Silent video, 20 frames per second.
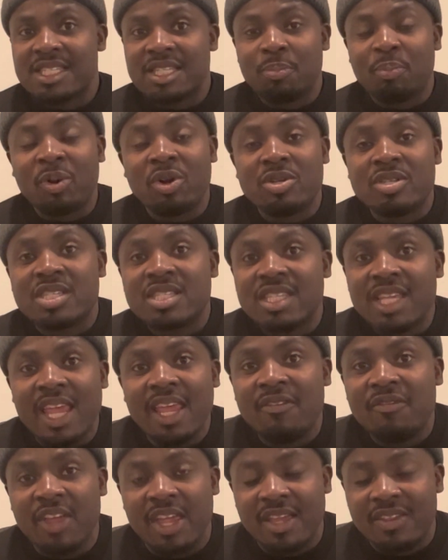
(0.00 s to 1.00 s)

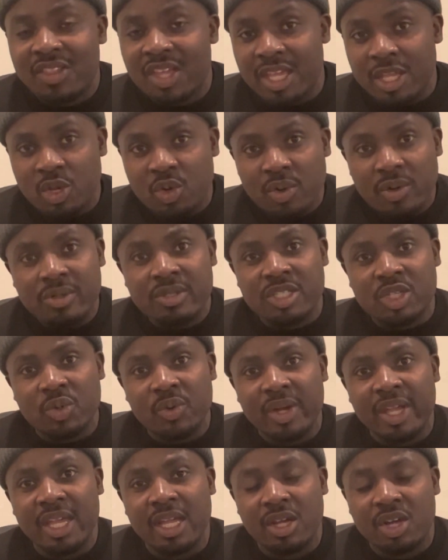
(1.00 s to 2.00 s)
perceiving that you're
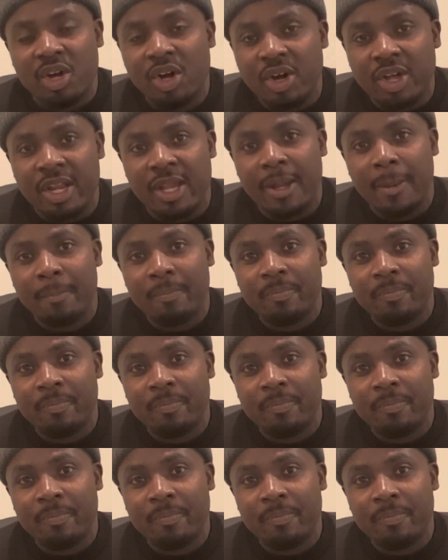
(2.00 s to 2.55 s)
doing good.